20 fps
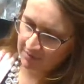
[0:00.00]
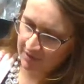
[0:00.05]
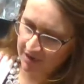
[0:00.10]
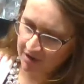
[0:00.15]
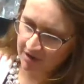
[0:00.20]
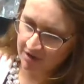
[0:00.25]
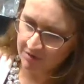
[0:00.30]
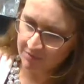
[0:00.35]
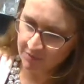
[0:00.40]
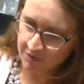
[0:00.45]
my
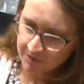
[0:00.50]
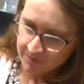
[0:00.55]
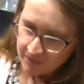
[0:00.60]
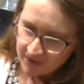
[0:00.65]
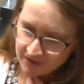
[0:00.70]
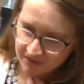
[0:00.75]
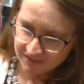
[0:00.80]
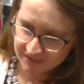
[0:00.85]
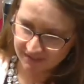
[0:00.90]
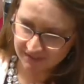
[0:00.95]
cardboard
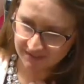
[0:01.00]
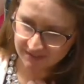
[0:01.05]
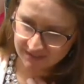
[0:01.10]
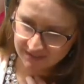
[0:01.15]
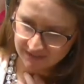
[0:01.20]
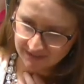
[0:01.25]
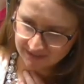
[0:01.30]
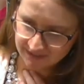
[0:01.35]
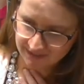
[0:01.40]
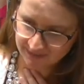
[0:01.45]

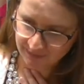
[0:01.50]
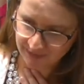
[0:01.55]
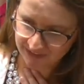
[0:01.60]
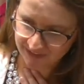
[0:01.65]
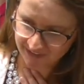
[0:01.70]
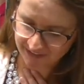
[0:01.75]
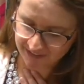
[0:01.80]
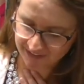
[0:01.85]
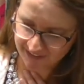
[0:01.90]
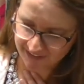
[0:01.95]
boxes.
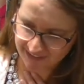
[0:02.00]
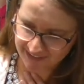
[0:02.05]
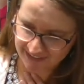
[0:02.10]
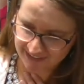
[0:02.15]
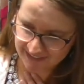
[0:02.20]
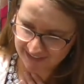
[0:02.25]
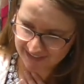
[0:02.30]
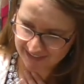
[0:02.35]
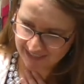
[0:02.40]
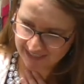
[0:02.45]
Look at
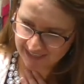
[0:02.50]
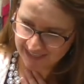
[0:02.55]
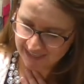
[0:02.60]
these.